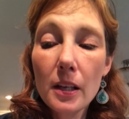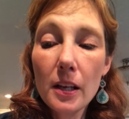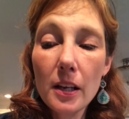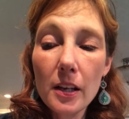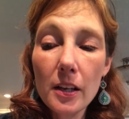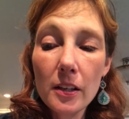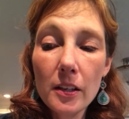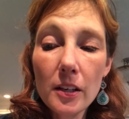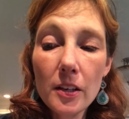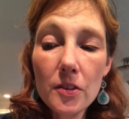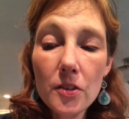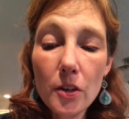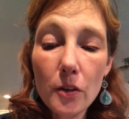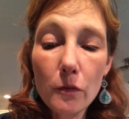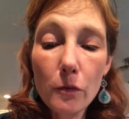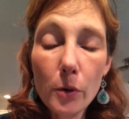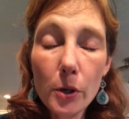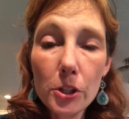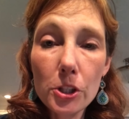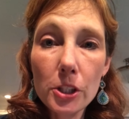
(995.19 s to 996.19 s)
It is
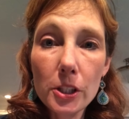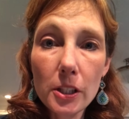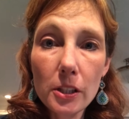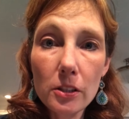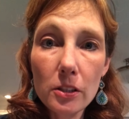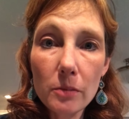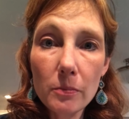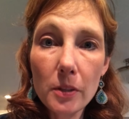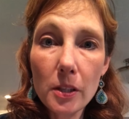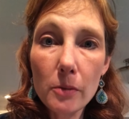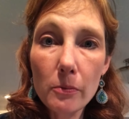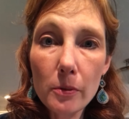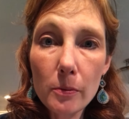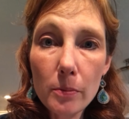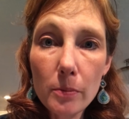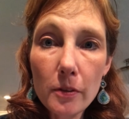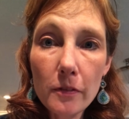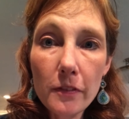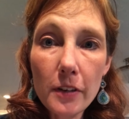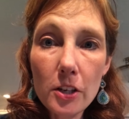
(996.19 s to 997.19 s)
unfortunate to me when
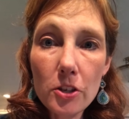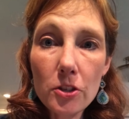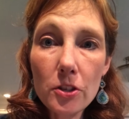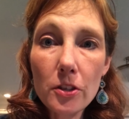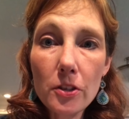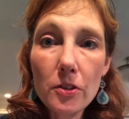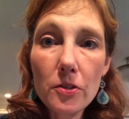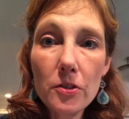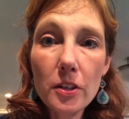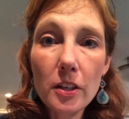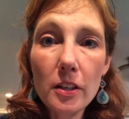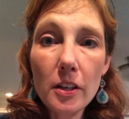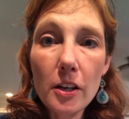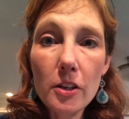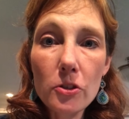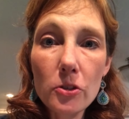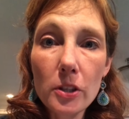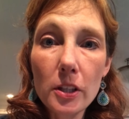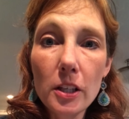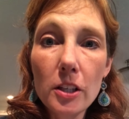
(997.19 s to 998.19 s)
professionals cannot
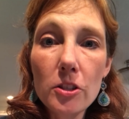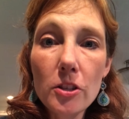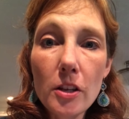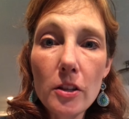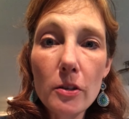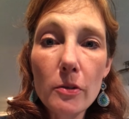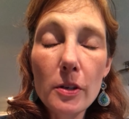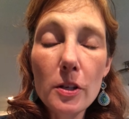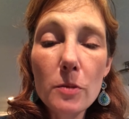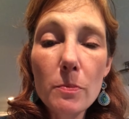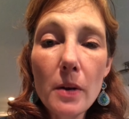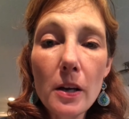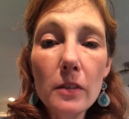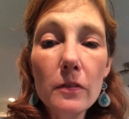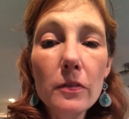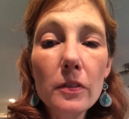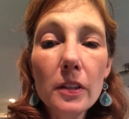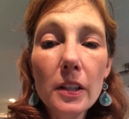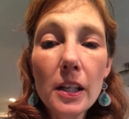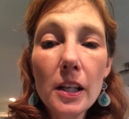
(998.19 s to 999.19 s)
treat each other
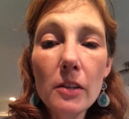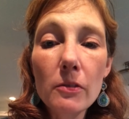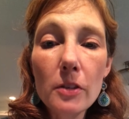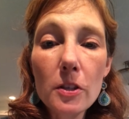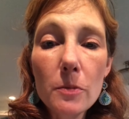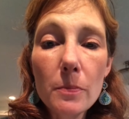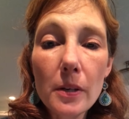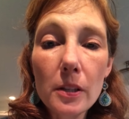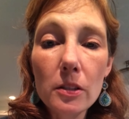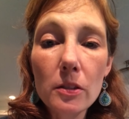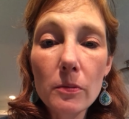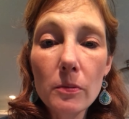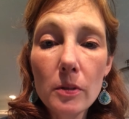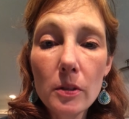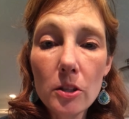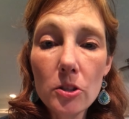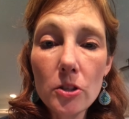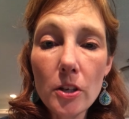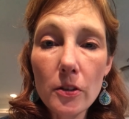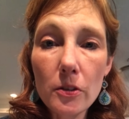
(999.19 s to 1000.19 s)
respectfully and respect
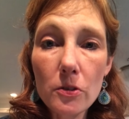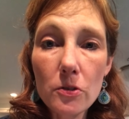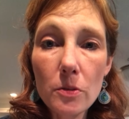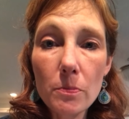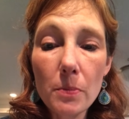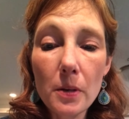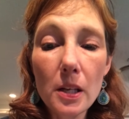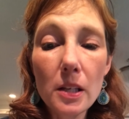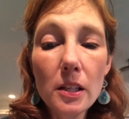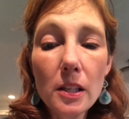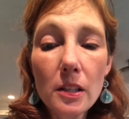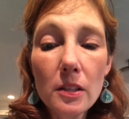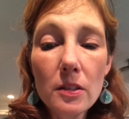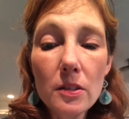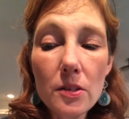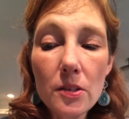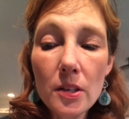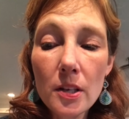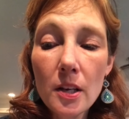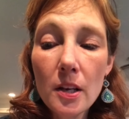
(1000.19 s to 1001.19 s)
each other's
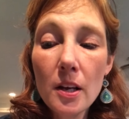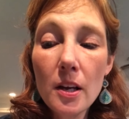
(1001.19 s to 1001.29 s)
opinions.